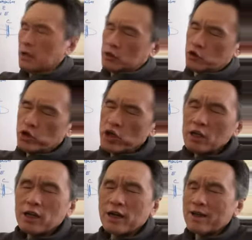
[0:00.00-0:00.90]

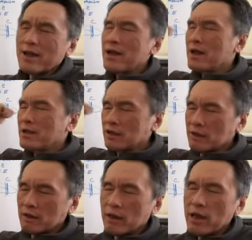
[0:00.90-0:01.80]
Drill again and
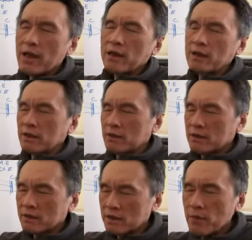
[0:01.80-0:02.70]
again in
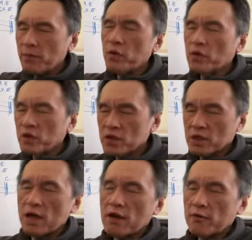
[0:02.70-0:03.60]
simple
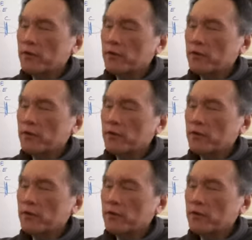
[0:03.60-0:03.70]
stuff